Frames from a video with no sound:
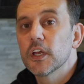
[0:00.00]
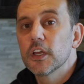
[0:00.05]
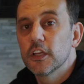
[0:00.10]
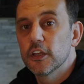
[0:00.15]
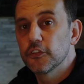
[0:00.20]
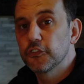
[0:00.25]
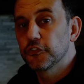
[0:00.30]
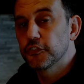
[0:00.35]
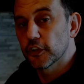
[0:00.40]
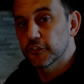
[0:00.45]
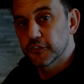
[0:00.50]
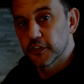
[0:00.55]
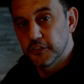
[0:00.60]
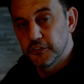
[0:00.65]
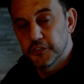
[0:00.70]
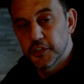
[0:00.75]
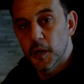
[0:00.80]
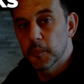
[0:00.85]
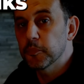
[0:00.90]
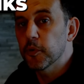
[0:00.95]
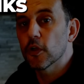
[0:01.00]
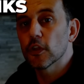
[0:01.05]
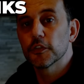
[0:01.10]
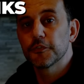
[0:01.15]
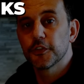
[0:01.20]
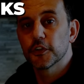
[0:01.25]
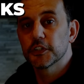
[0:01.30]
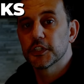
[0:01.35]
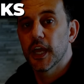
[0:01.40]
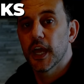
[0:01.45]
is just dump all of
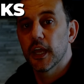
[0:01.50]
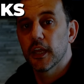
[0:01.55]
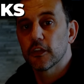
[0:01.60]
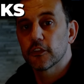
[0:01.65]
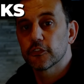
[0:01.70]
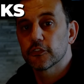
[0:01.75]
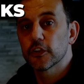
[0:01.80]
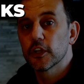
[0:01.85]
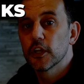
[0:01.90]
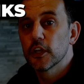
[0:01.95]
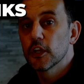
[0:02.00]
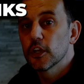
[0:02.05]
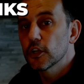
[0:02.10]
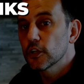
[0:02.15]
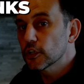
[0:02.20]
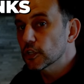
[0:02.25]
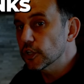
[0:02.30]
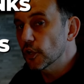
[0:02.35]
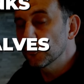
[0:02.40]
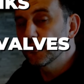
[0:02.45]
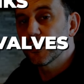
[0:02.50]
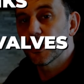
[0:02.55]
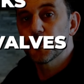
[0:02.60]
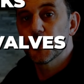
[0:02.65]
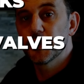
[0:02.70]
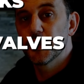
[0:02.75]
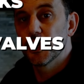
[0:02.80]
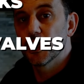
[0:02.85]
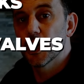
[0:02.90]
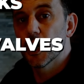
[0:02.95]
your tanks, close
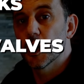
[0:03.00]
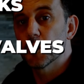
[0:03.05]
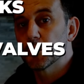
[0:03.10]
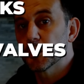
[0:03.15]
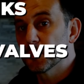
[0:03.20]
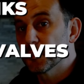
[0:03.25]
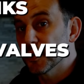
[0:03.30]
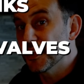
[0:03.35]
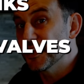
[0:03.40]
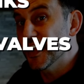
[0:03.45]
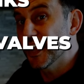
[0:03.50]
everything up, but